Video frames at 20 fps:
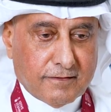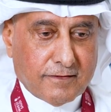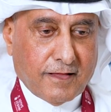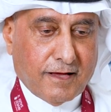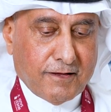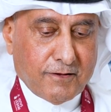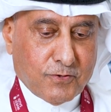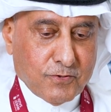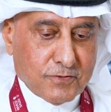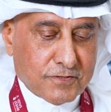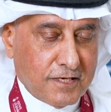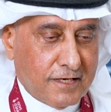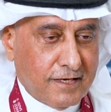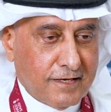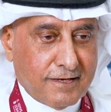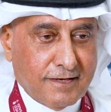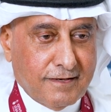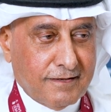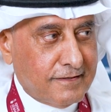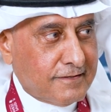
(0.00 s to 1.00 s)
Thank you,
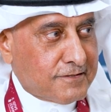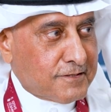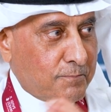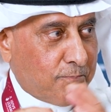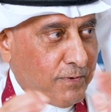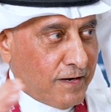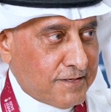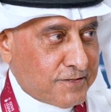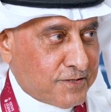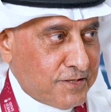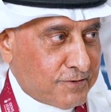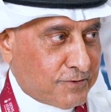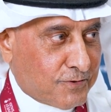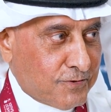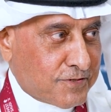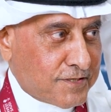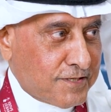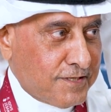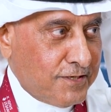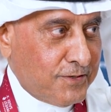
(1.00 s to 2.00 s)
Sara. It's a pleasure to
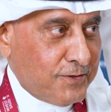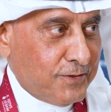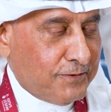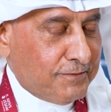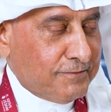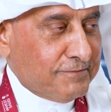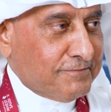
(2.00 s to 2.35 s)
see you.